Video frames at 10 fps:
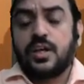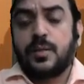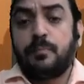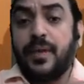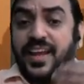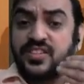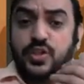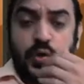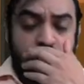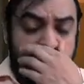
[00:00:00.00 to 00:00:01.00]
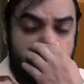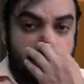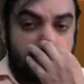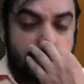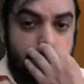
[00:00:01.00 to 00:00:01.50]
Based on
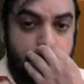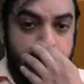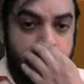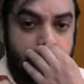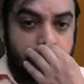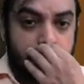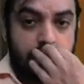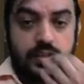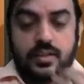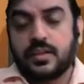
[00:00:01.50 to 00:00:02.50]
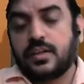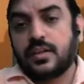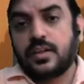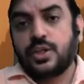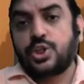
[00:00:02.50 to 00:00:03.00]
this,
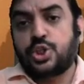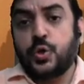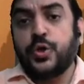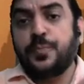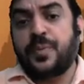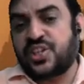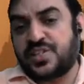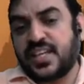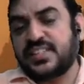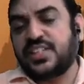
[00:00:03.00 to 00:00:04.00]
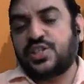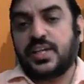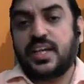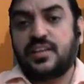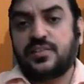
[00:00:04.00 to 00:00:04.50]
should you purchase the
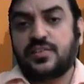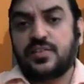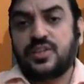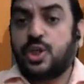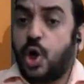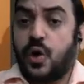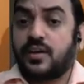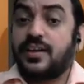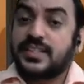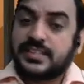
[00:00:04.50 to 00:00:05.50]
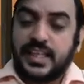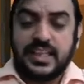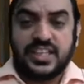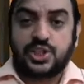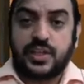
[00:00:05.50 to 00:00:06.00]
shares or sell
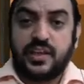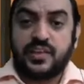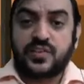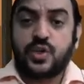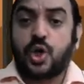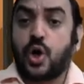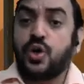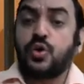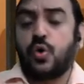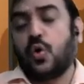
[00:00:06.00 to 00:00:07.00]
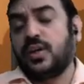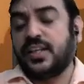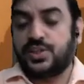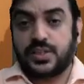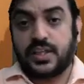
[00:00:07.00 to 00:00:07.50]
the shares or hold the
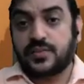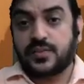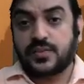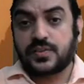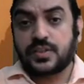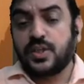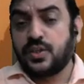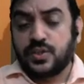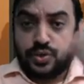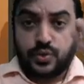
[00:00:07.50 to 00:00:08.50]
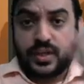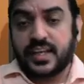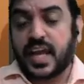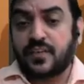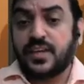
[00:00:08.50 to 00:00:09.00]
shares? So you can
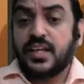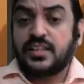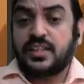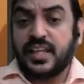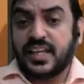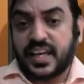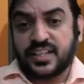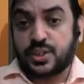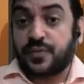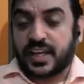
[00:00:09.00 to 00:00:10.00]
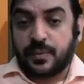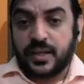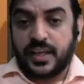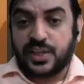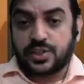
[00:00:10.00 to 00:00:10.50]
have three kinds of
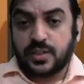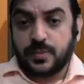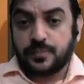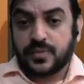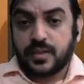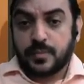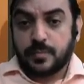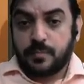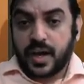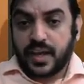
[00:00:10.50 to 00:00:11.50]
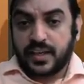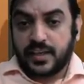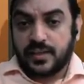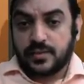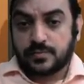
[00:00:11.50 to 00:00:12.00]
recommendation:
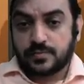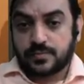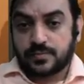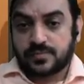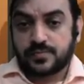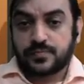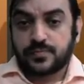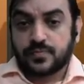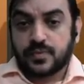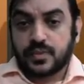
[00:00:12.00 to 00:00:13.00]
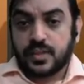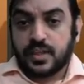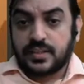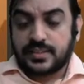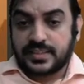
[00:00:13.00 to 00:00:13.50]
buy,
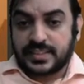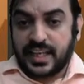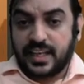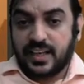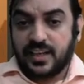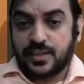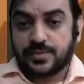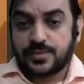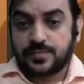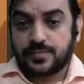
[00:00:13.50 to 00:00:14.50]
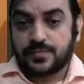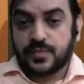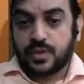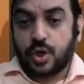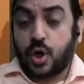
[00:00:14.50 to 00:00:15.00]
sell
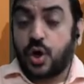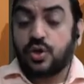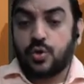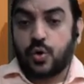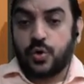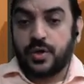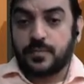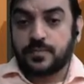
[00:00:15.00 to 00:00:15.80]
or hold.